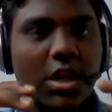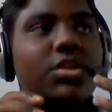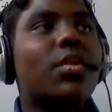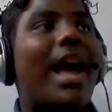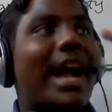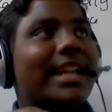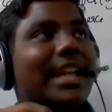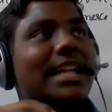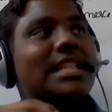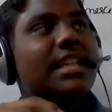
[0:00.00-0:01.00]
So
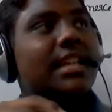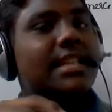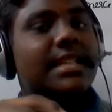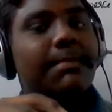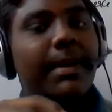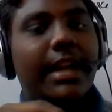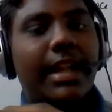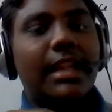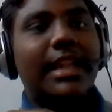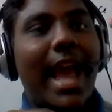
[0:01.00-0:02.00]
agriculture is
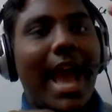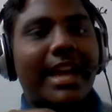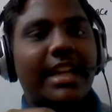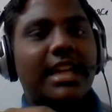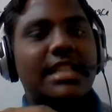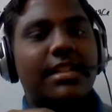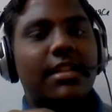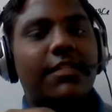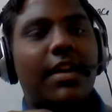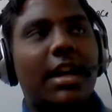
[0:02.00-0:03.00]
depending, the
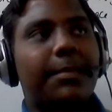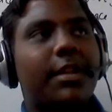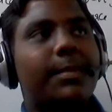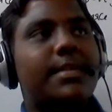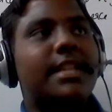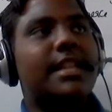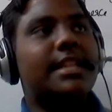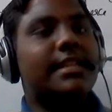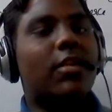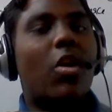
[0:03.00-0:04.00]
agricultural farmer, let me say there
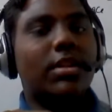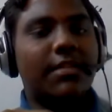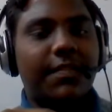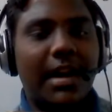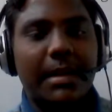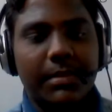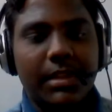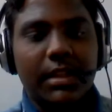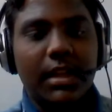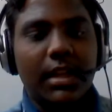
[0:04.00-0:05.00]
is a cotton farmer,